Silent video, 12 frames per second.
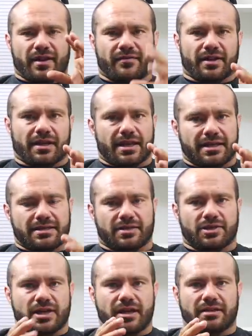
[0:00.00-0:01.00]
having a casein
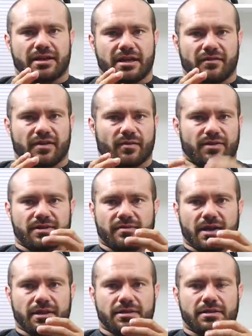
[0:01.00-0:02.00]
shake in the evening with some
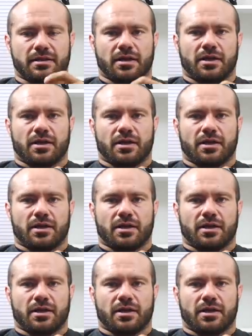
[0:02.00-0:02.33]
nuts,